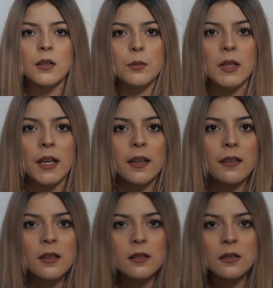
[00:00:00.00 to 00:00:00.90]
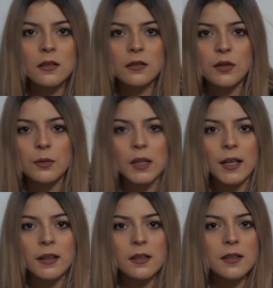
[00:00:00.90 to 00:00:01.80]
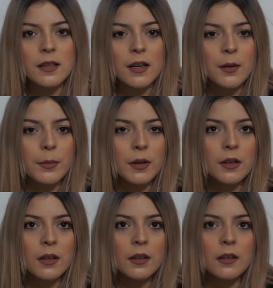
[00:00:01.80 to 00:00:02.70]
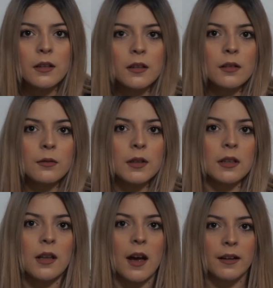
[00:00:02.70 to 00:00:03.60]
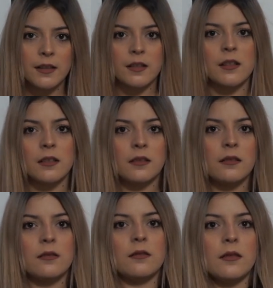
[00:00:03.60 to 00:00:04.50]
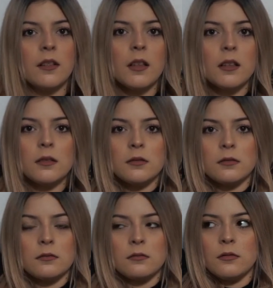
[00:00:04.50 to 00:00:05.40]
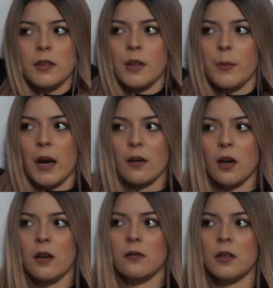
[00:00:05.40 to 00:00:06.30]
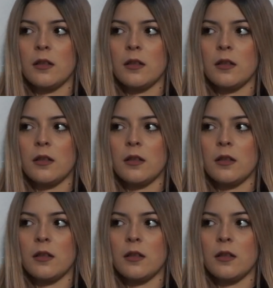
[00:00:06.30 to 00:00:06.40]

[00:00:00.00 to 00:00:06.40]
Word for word: Do we like this? Do we like this setup with the lines in the background?